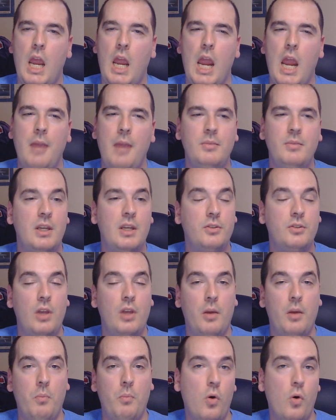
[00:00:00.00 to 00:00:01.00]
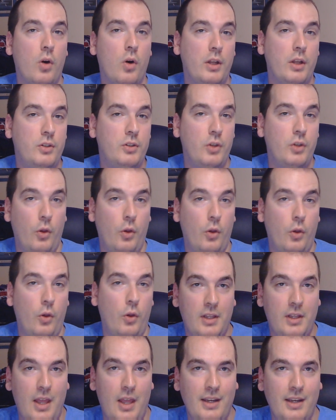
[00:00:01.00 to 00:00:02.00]
aimed at a more adult
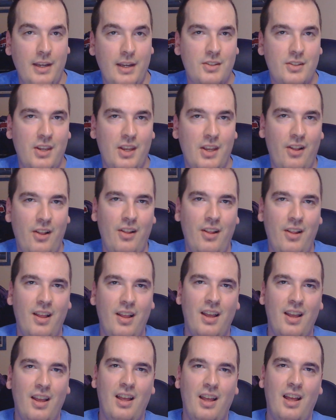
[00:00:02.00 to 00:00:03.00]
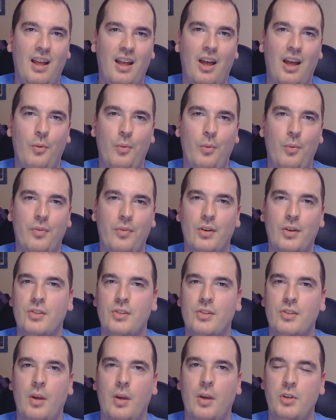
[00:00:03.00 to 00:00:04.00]
clientele with their
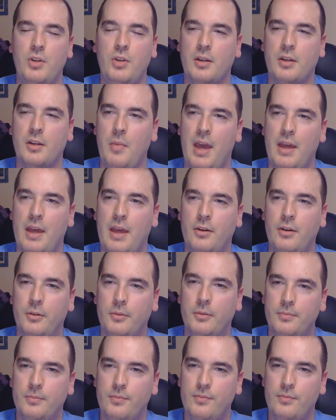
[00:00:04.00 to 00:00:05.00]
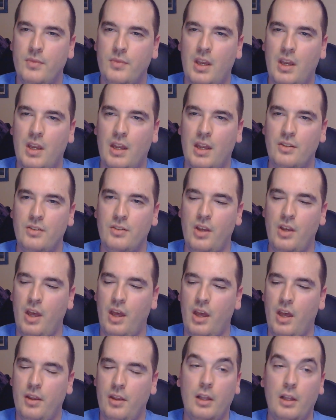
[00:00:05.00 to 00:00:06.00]
subject matter and
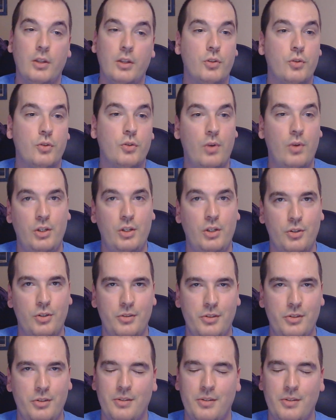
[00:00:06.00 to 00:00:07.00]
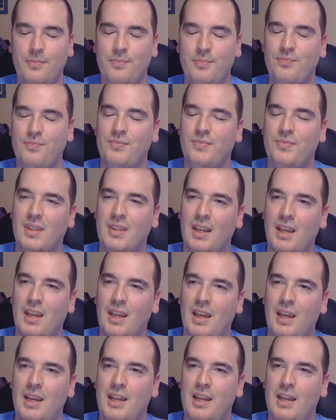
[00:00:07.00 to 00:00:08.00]
illustrations.
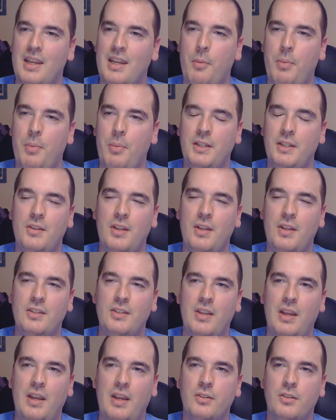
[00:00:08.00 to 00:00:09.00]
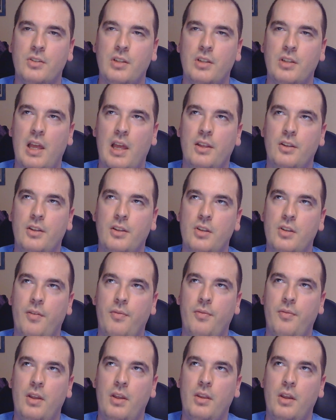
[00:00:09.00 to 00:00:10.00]
Now, by today's standards, a lot of the
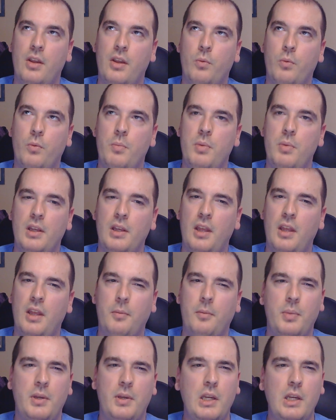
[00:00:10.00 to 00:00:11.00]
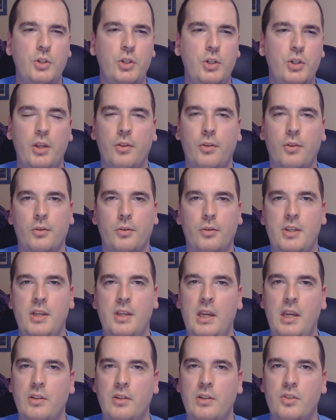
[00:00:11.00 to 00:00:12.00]
stuff in there would be like
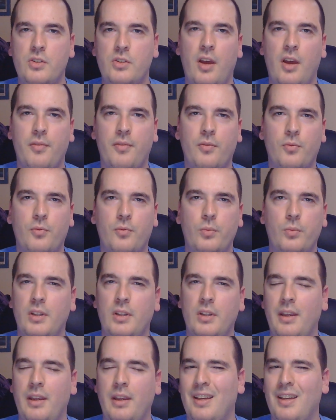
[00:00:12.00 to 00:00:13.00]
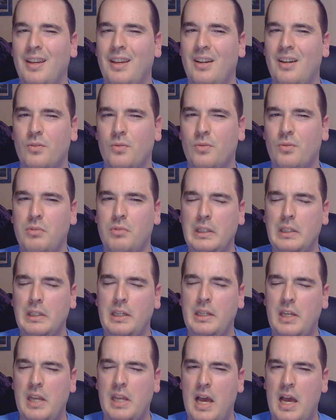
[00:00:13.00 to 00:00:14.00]
PG-13 stuff, like
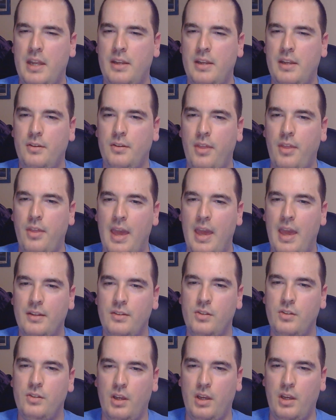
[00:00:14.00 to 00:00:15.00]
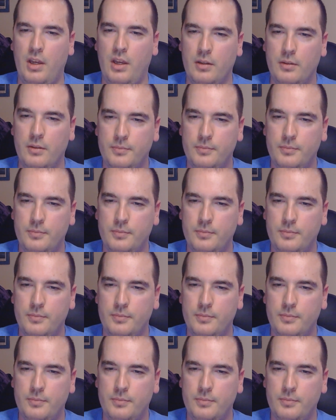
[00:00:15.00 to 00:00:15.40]
really not that